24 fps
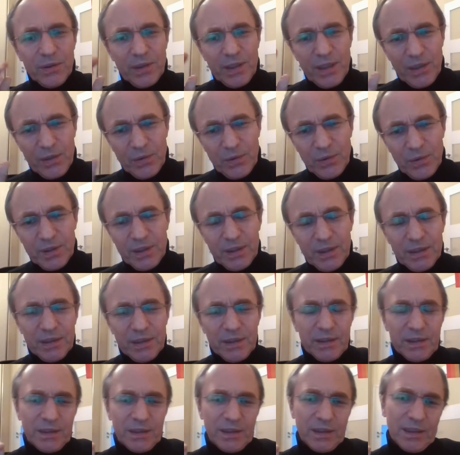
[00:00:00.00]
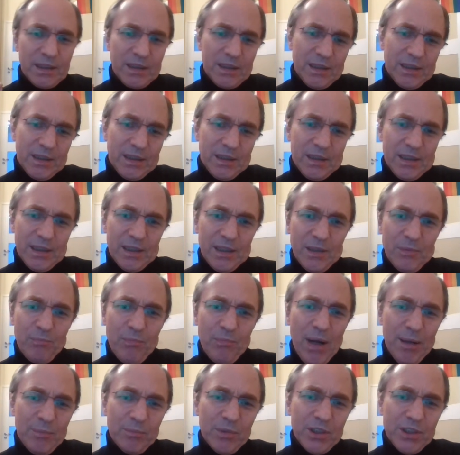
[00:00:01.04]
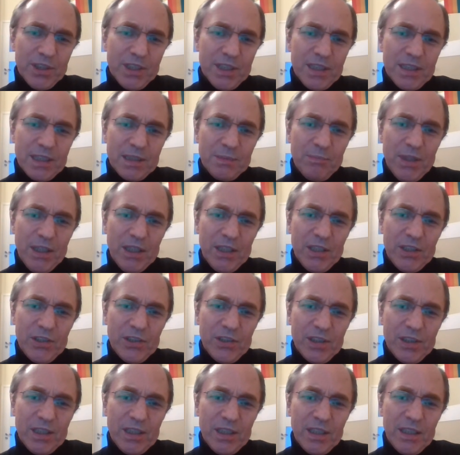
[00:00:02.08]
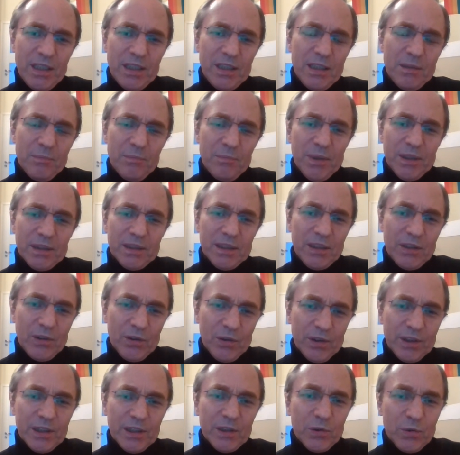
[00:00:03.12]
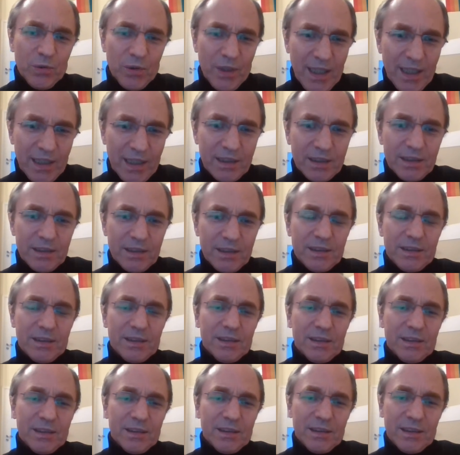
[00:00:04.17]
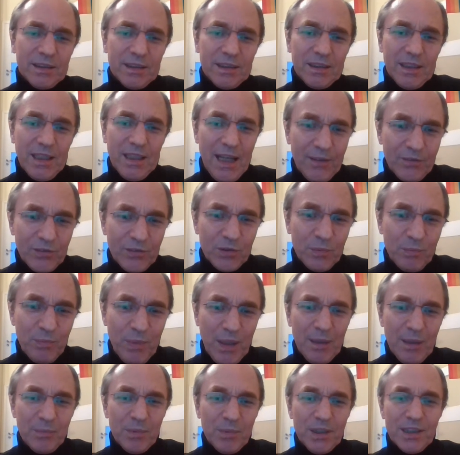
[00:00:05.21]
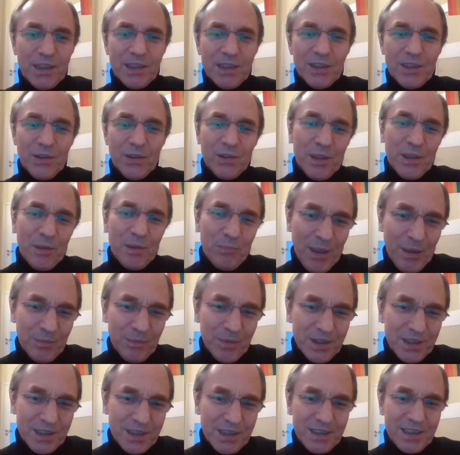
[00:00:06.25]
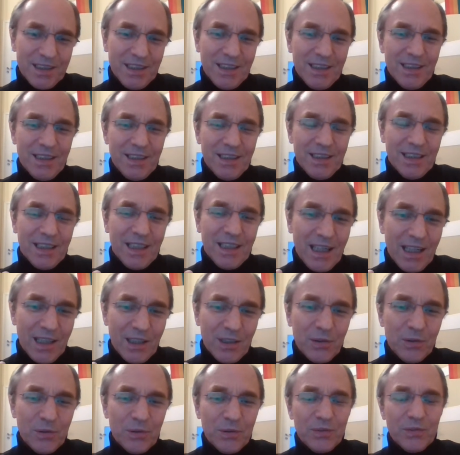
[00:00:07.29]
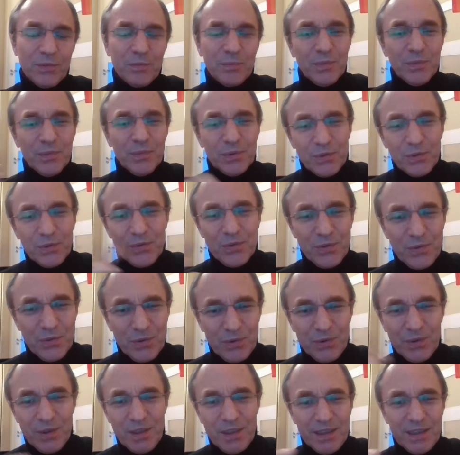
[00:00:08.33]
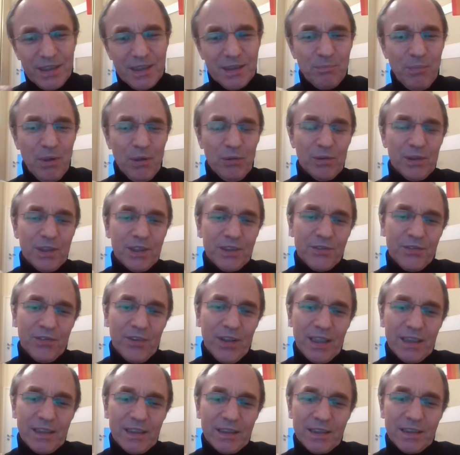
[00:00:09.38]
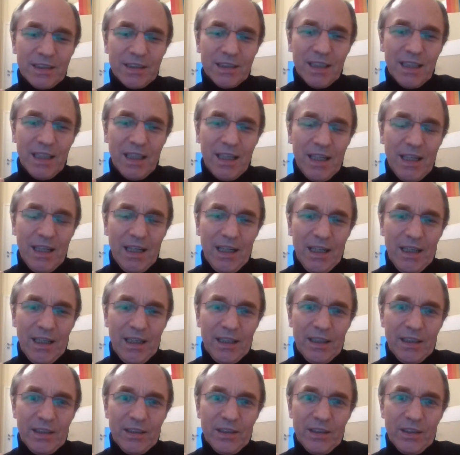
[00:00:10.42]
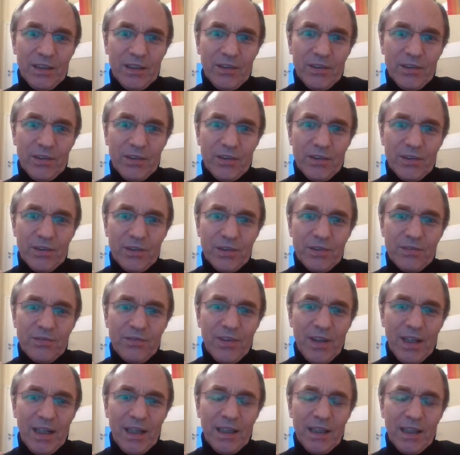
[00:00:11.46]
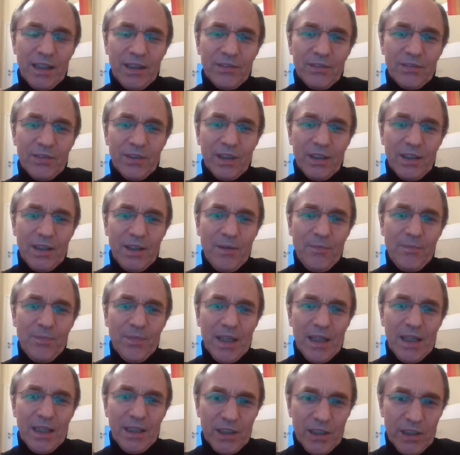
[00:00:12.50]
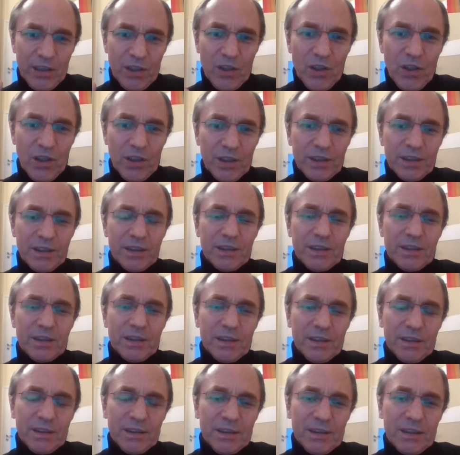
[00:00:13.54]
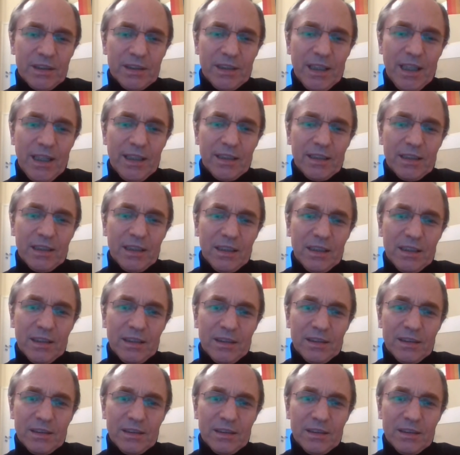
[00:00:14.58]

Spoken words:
he couldn't publish his PhD, but in order to get it, he had to publish, so he publishes in Krakow through his Polish friends in 35, and he got it, the title